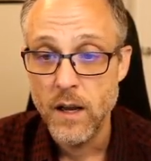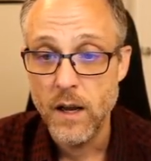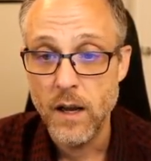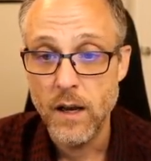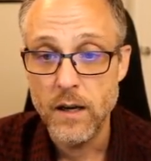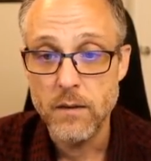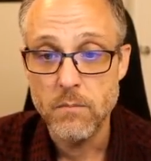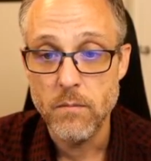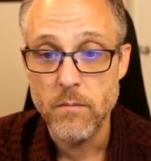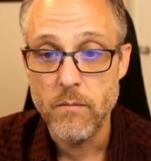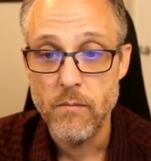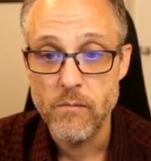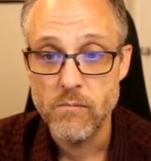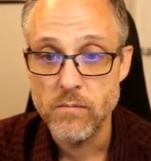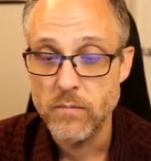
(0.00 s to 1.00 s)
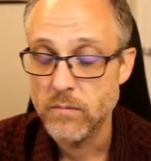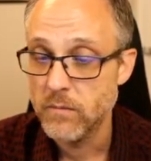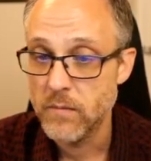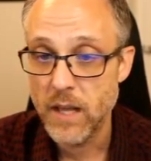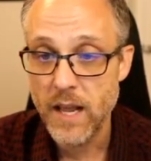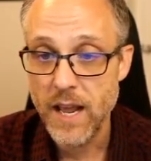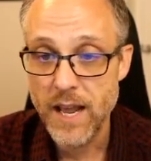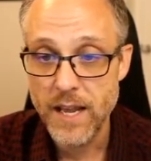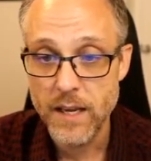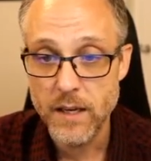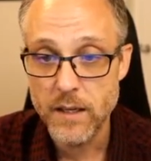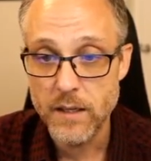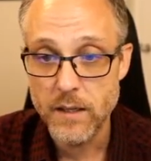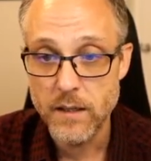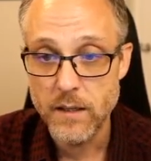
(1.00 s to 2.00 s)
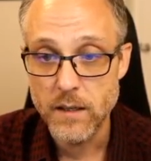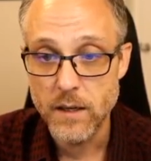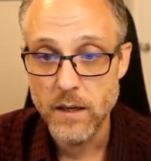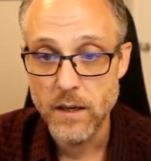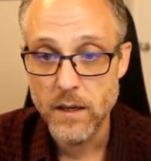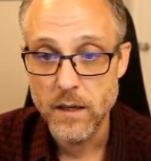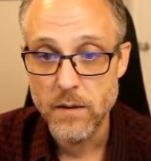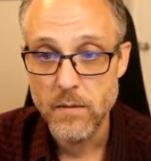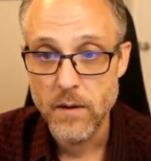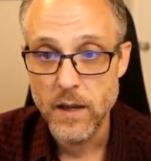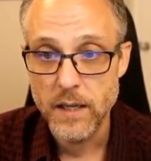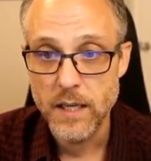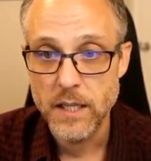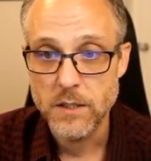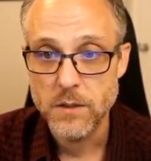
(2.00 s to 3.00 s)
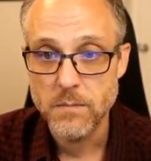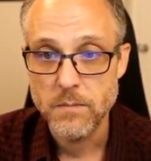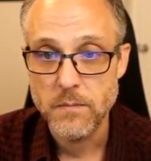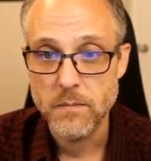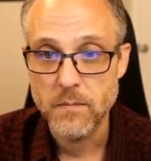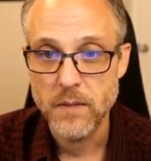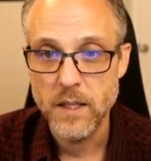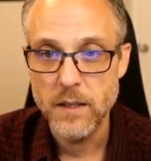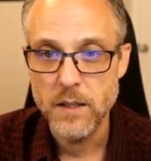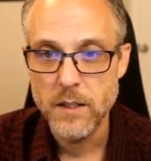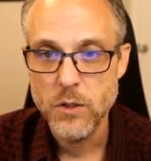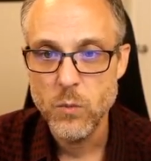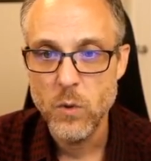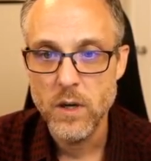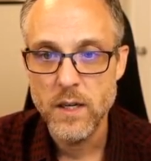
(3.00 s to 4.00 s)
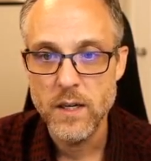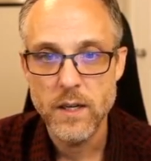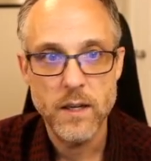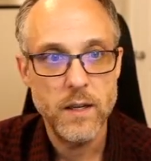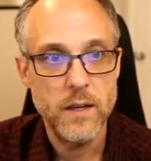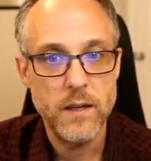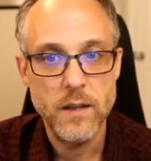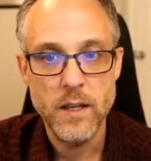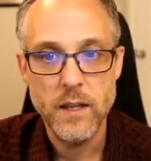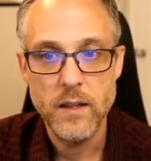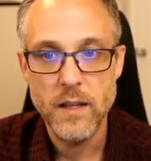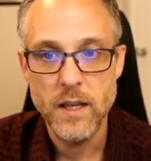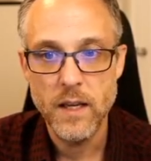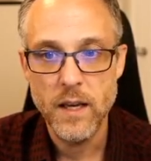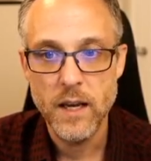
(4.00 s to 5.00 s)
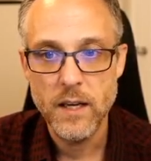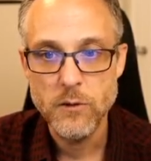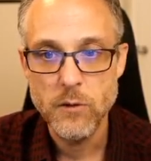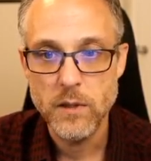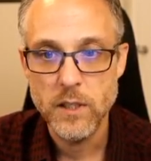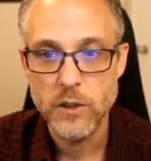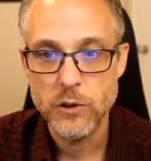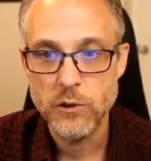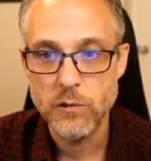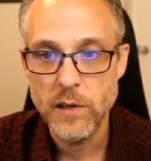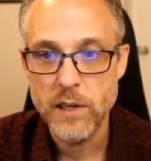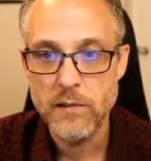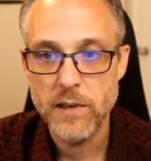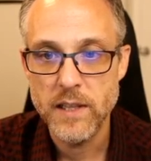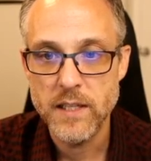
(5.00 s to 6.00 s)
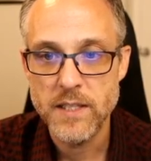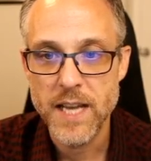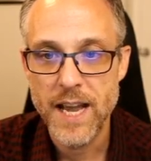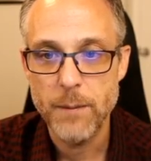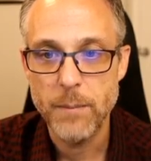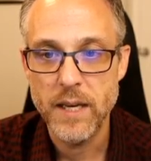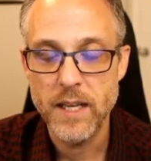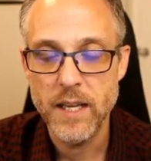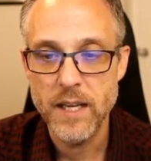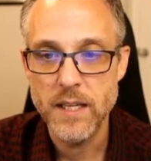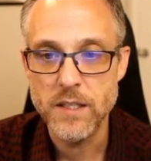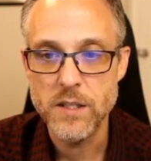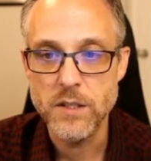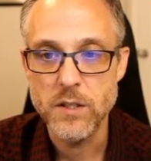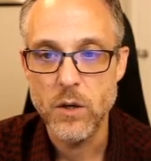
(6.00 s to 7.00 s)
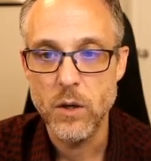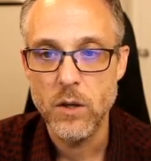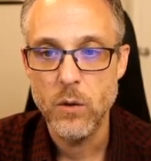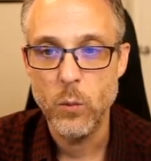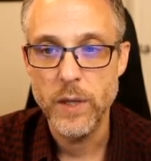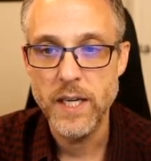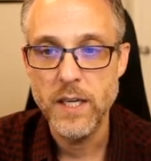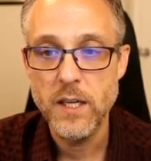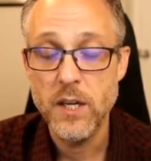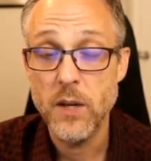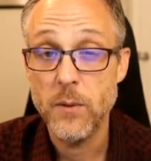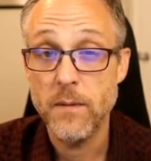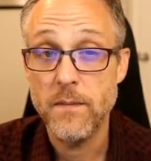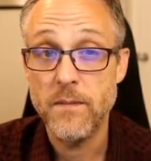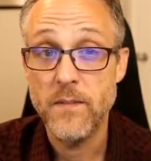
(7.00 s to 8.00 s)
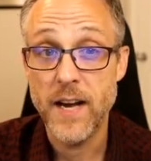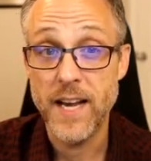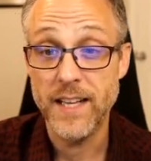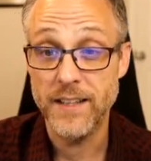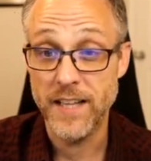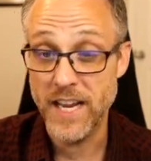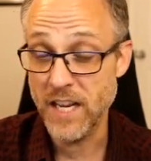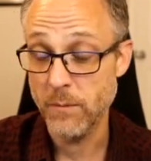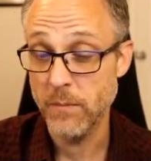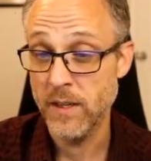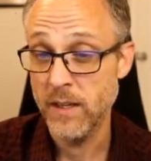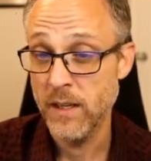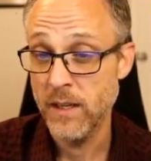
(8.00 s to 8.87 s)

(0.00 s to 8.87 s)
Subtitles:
and I guess in this one, the extra little trickery that's happening is we need to know the file name.